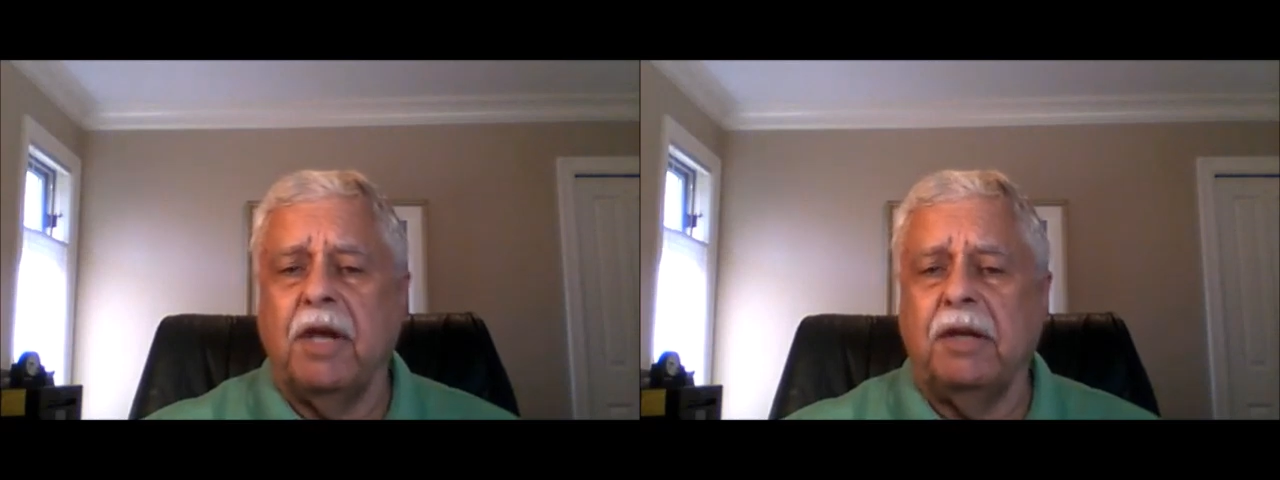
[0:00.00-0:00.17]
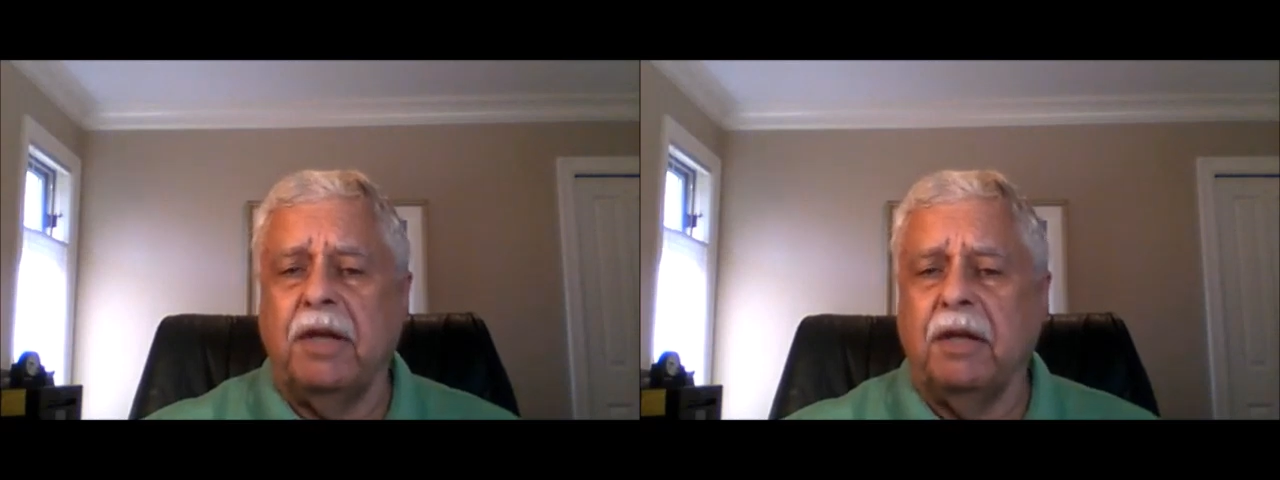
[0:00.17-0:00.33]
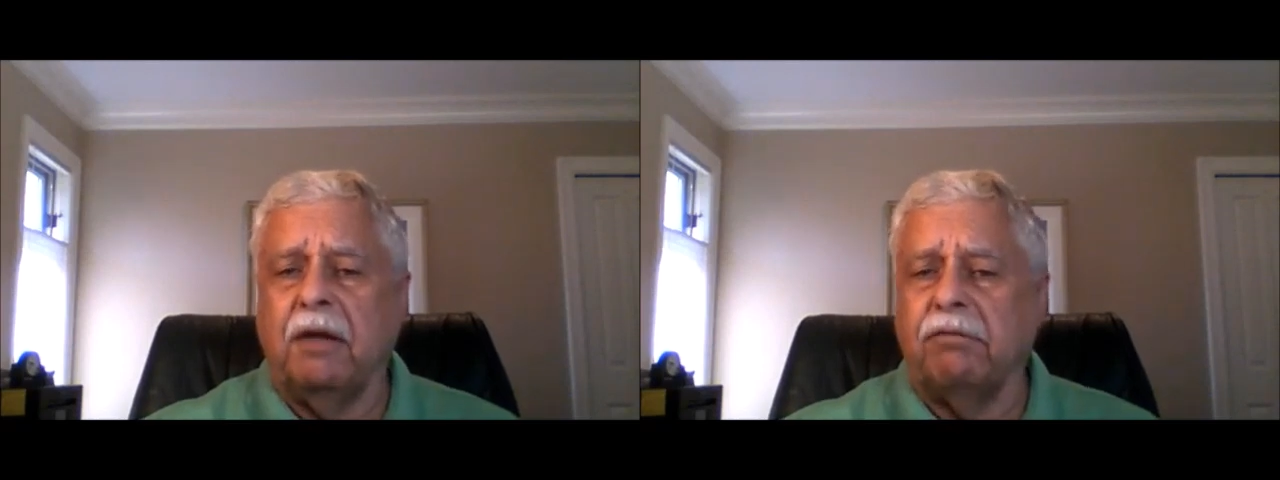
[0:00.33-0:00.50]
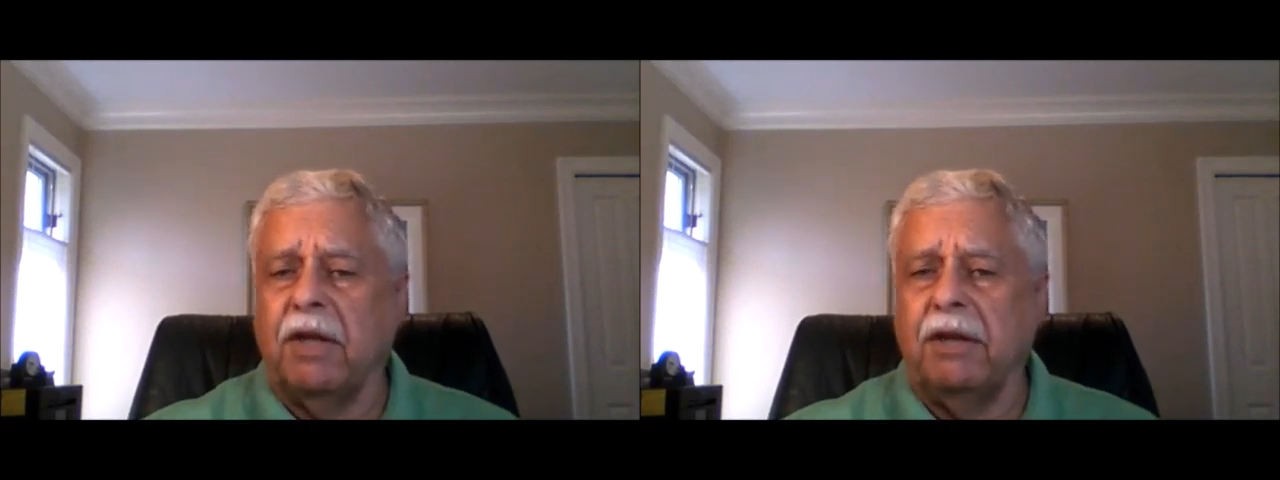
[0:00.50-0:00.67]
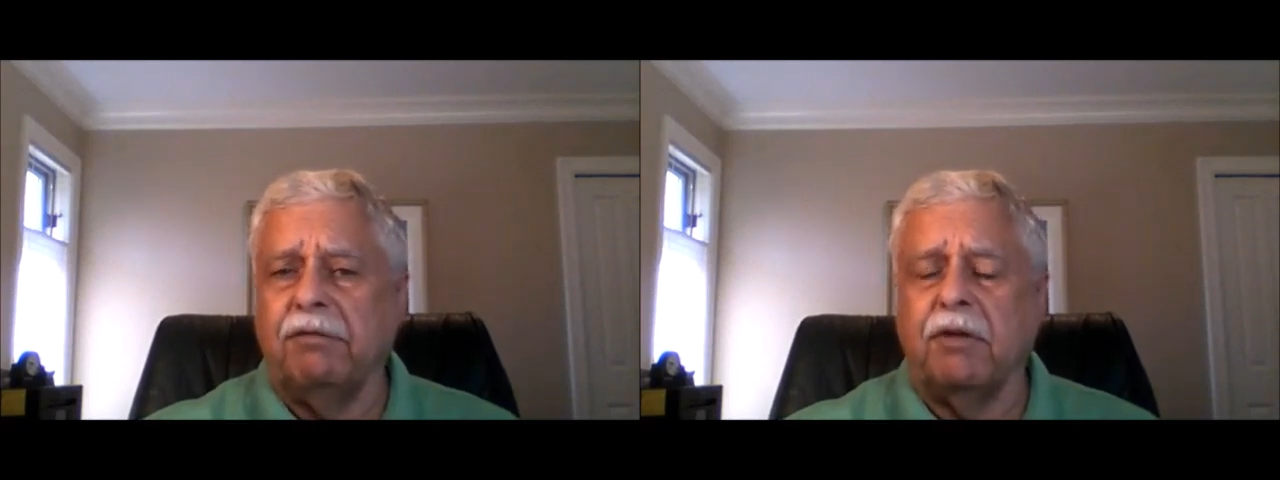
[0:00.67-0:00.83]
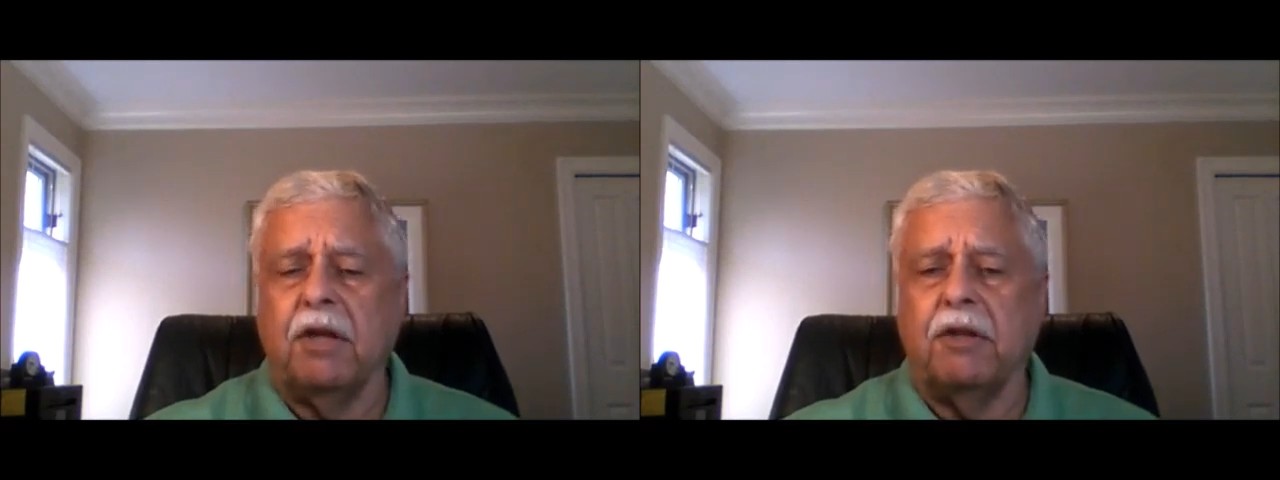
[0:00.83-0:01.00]
idea of
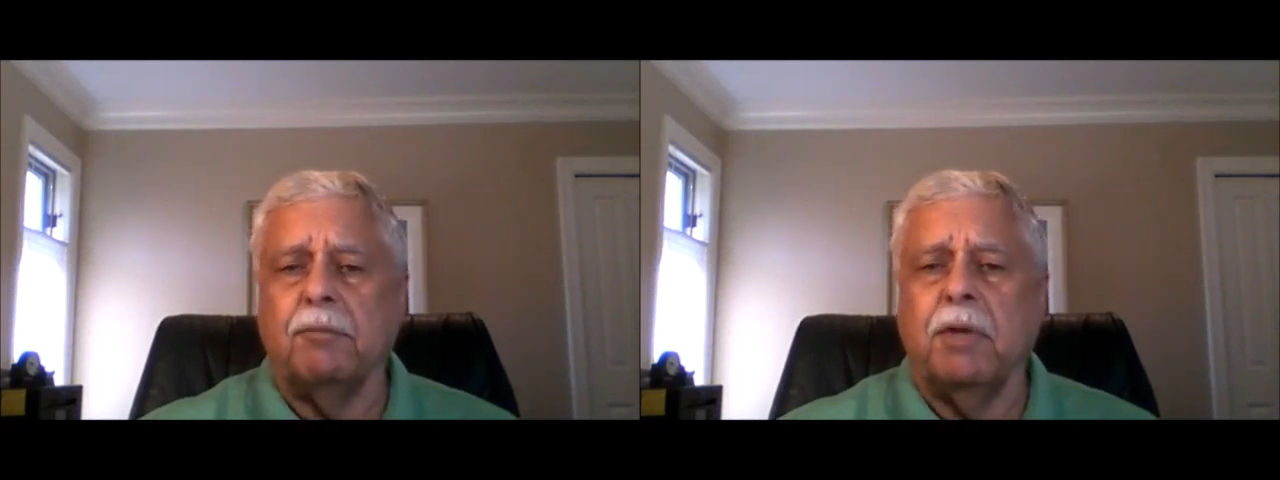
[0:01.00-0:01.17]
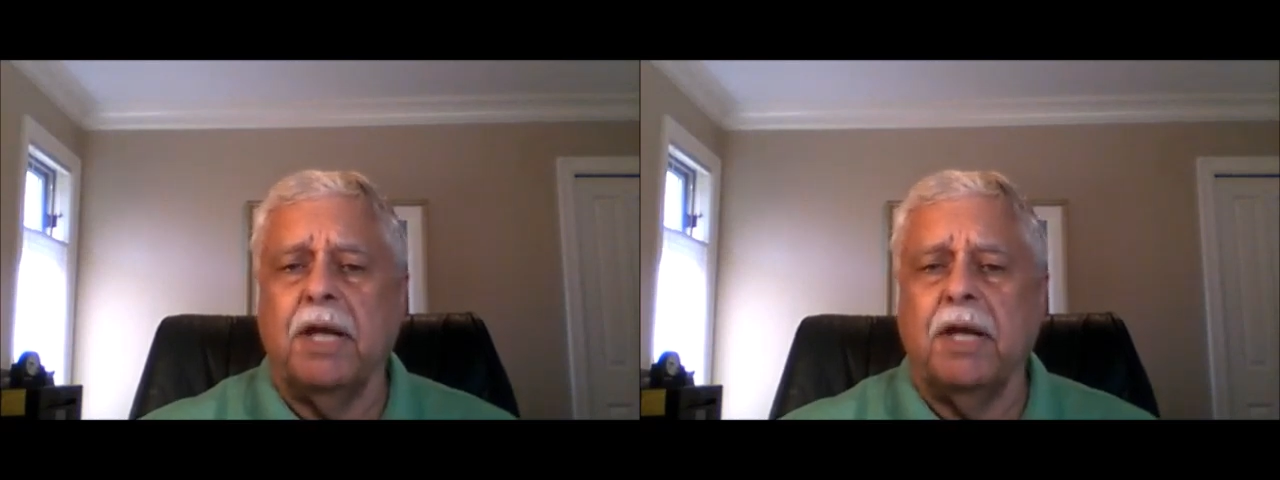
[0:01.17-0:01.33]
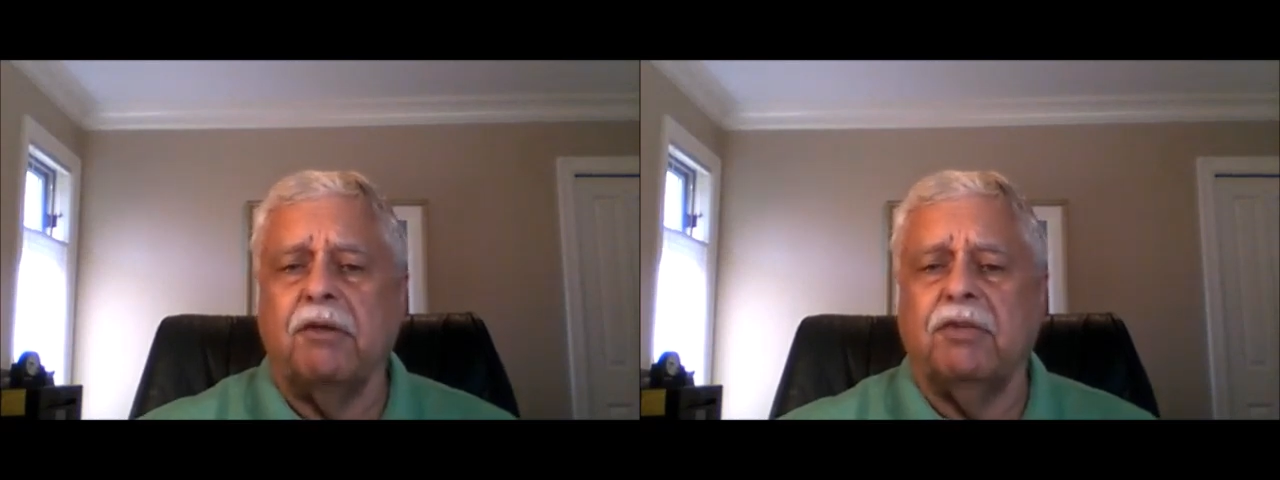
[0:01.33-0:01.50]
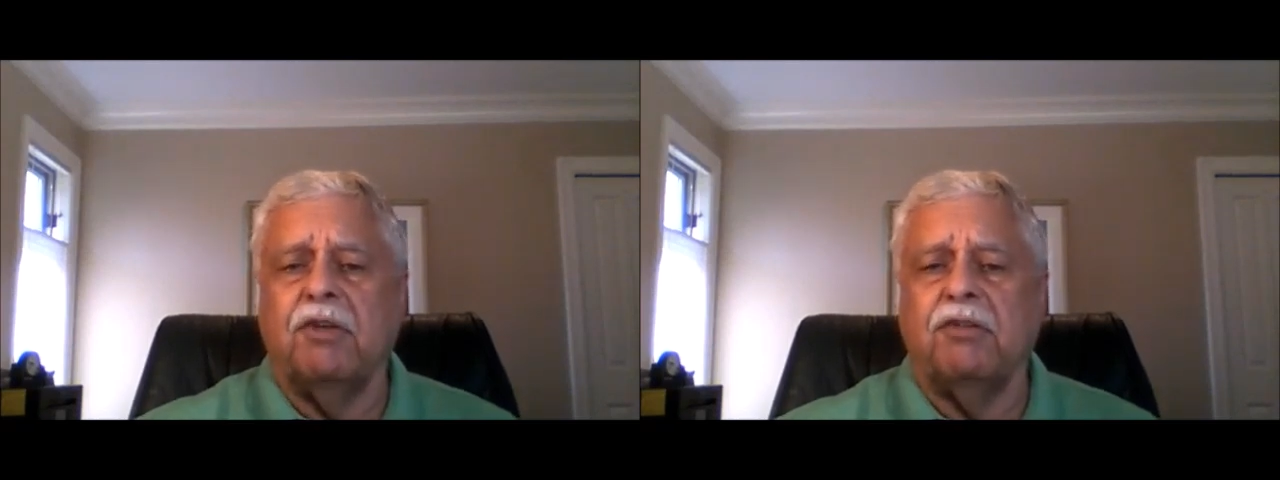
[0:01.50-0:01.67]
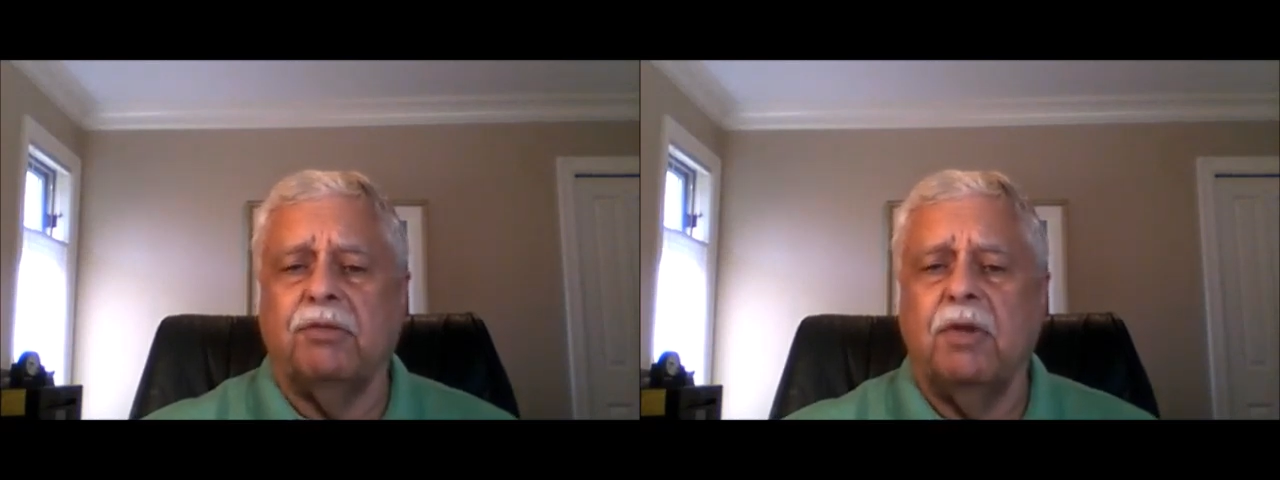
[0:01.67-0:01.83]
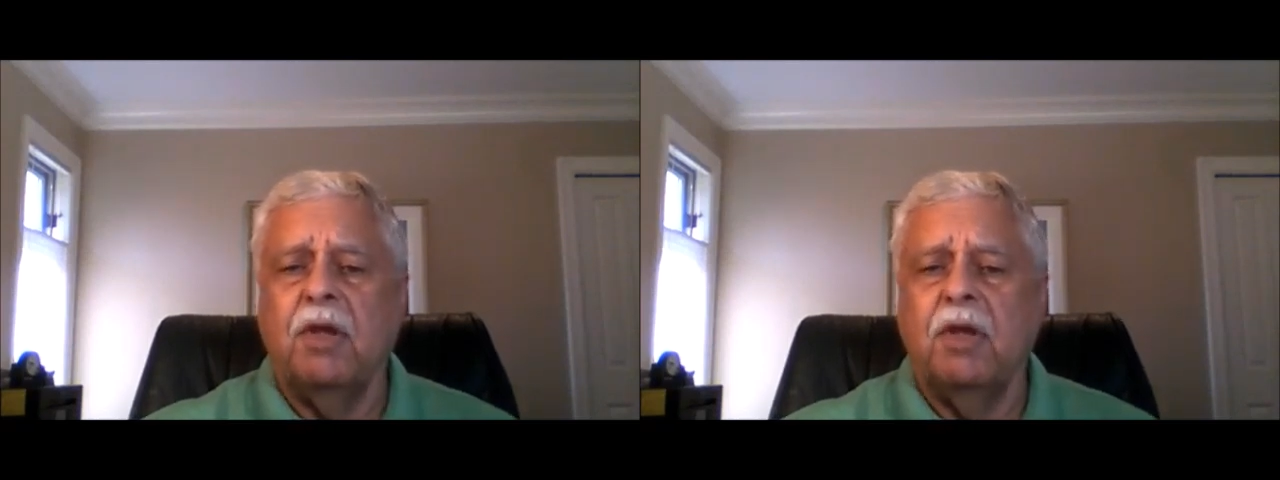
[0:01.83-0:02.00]
life on other planets
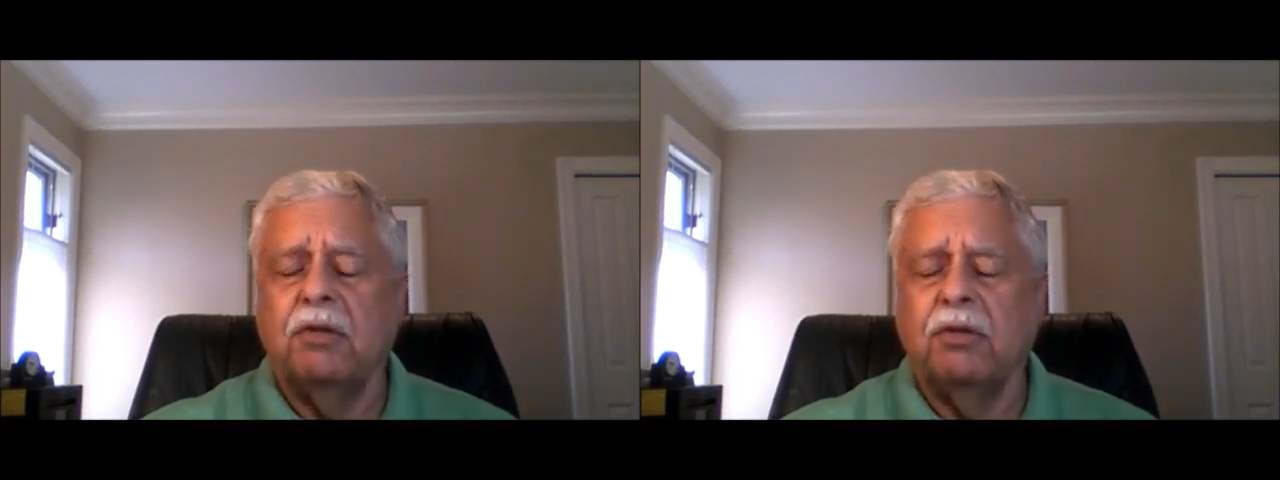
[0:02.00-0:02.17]
because